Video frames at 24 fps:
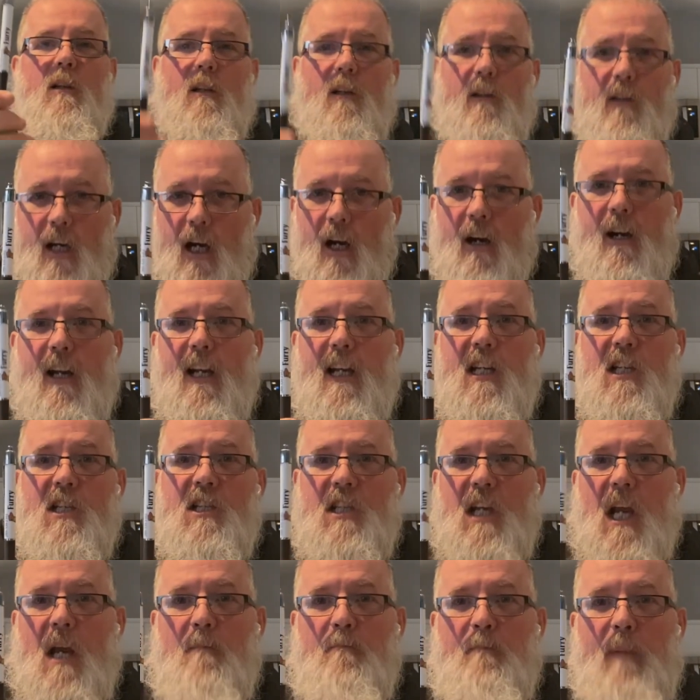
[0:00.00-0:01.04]
There it is.
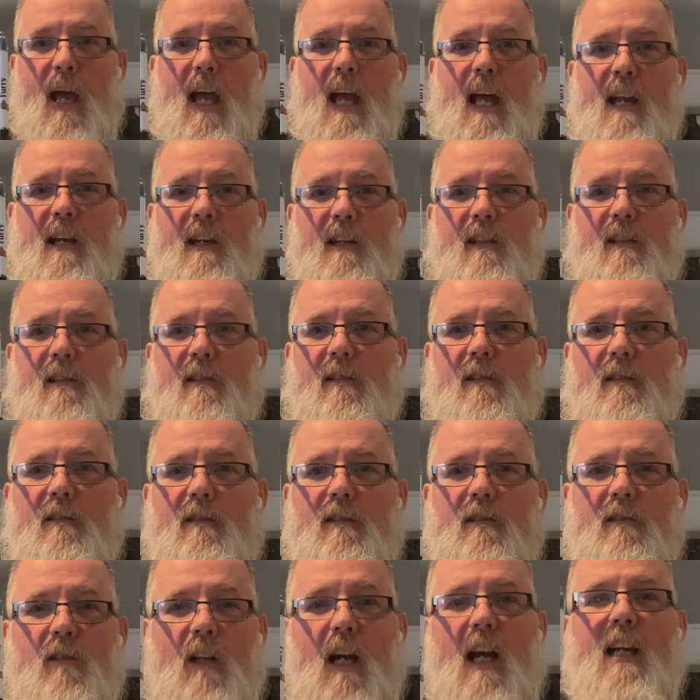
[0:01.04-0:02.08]
Same pen,
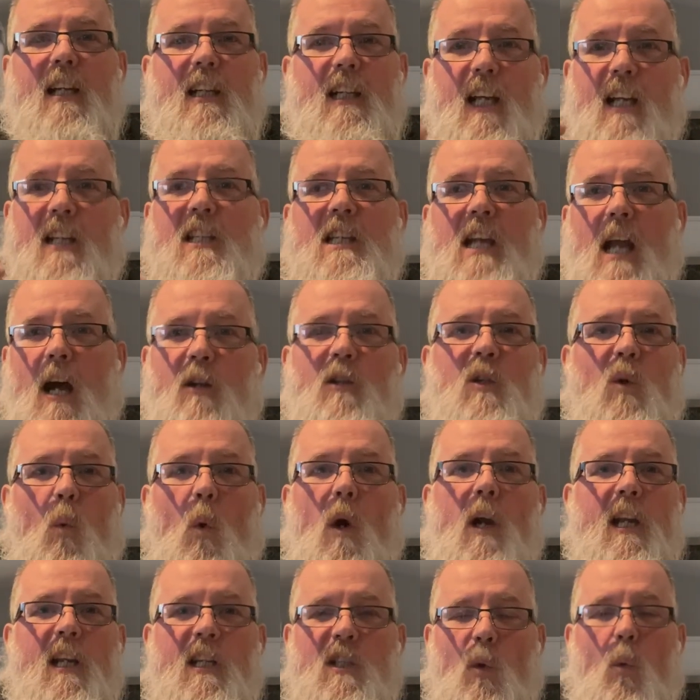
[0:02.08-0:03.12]
right? It's now
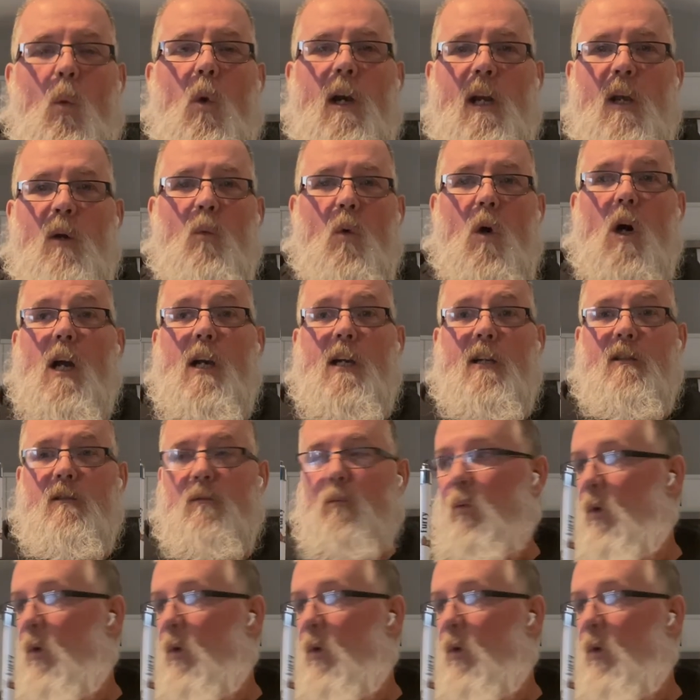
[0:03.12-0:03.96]
2021.